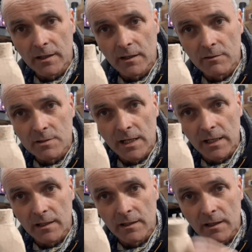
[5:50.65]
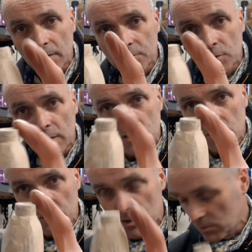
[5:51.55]
That will take the
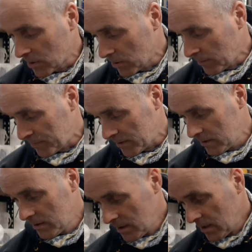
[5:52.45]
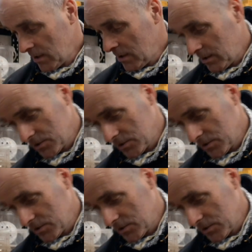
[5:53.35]
22mm copper. I